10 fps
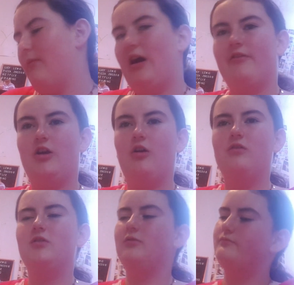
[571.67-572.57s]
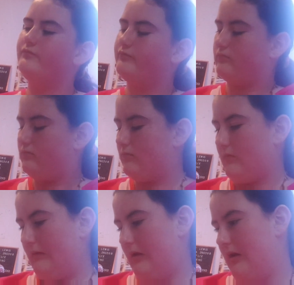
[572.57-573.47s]
marigold,
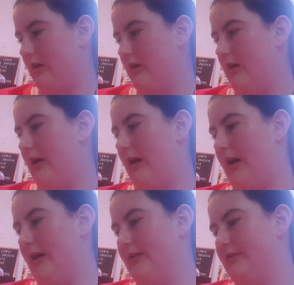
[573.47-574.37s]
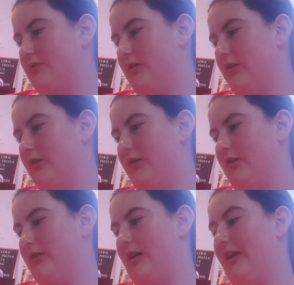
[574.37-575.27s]
and it's
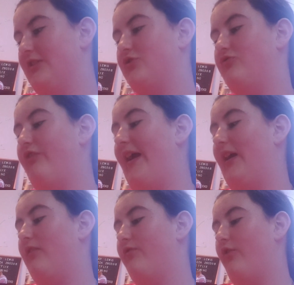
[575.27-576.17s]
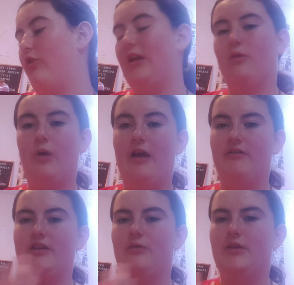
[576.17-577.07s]
great for like
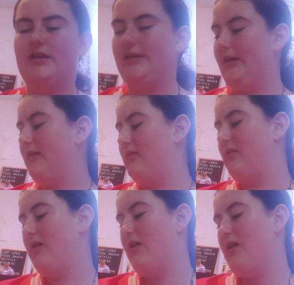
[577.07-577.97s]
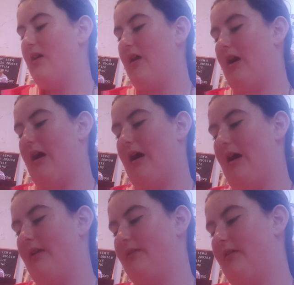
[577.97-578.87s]
wearing down the teeth, and